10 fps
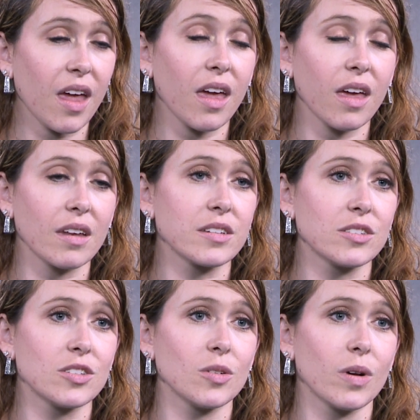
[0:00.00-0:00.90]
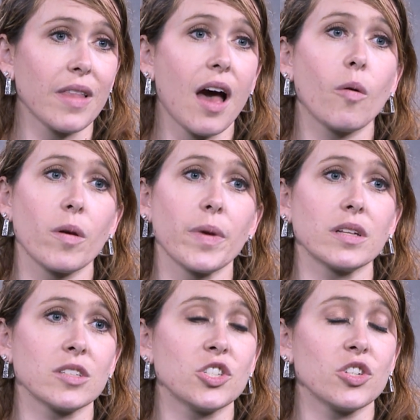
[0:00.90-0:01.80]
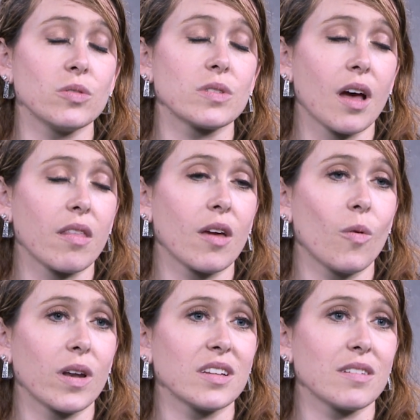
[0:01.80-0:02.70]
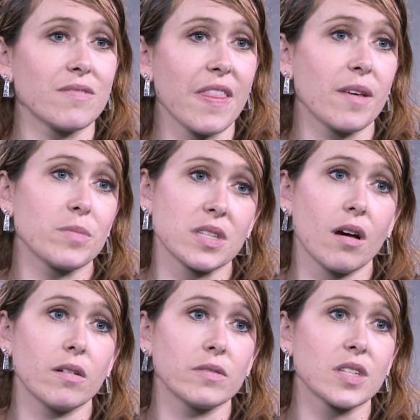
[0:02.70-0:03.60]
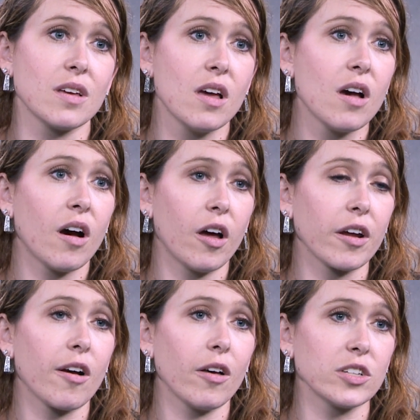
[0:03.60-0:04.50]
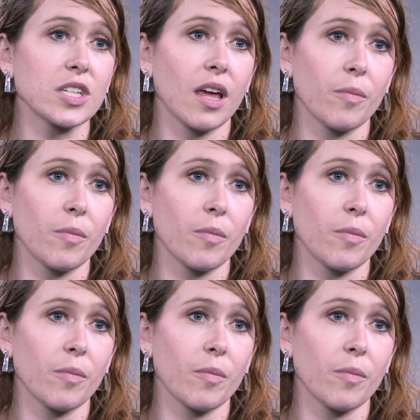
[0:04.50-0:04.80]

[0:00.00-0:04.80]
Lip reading: and to allow women to choose how they want to defend themselves on a college